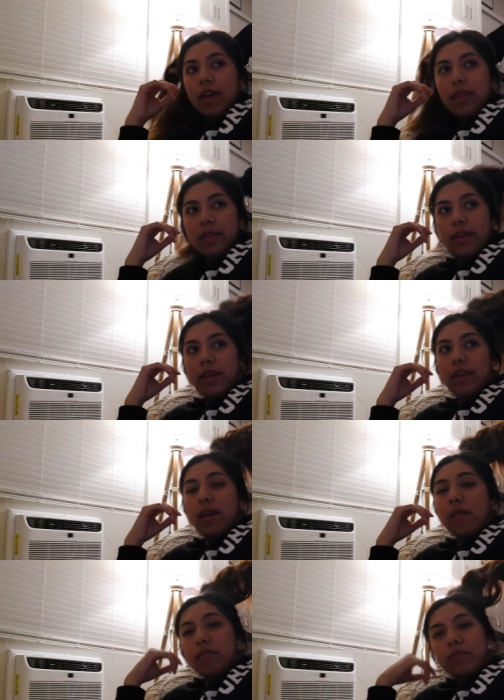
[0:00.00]
and then
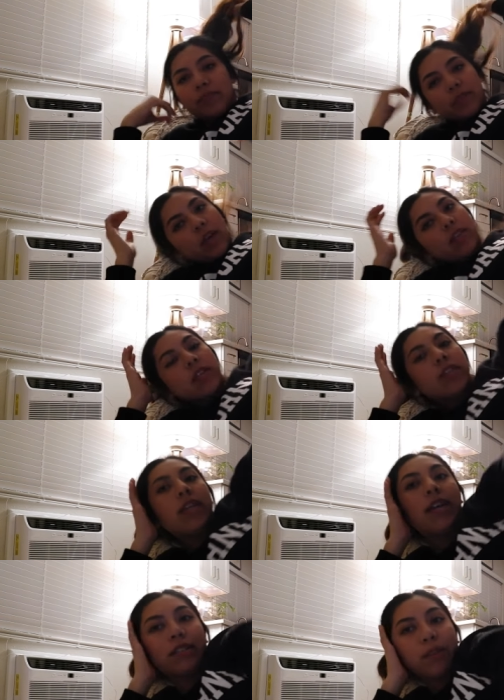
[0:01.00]
yeah, I'll talk
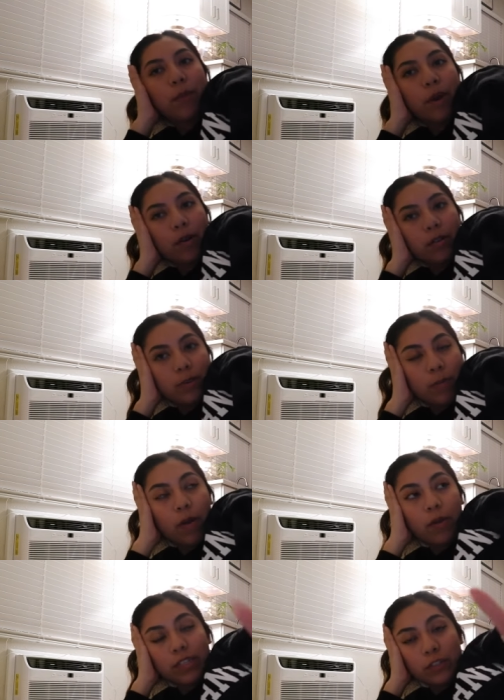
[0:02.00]
to you guys tomorrow.
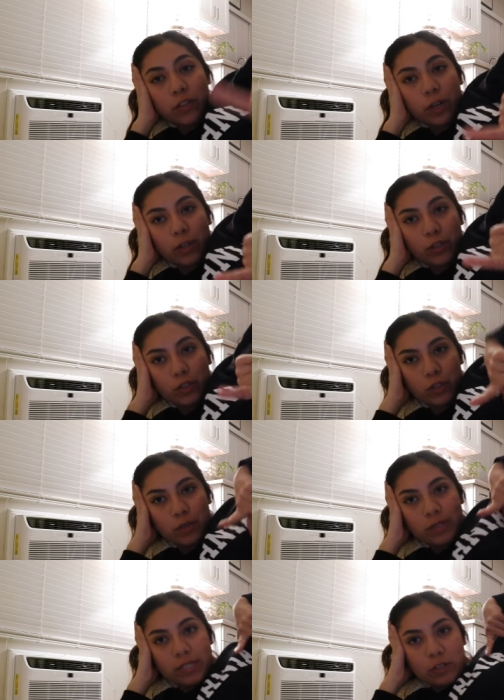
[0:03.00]
Tomorrow is church,
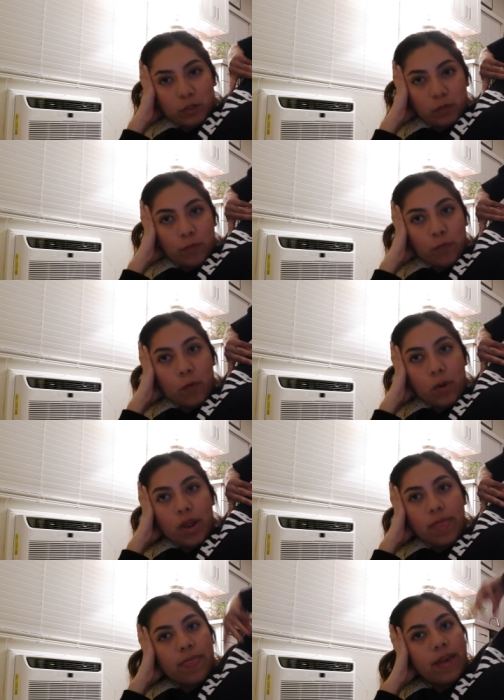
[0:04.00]
so stay tuned for
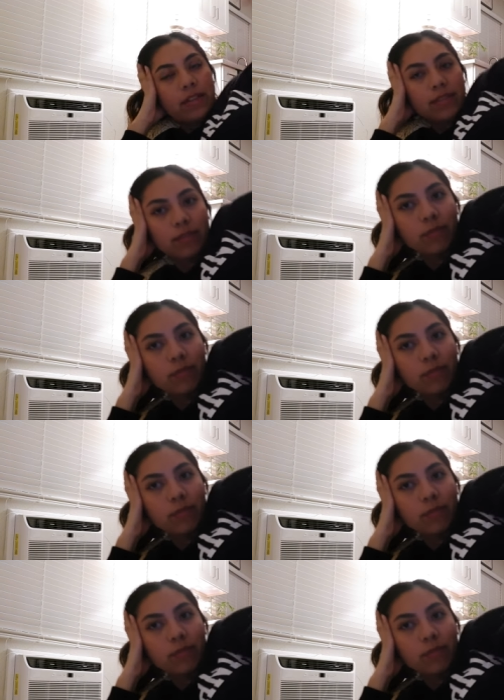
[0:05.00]
that.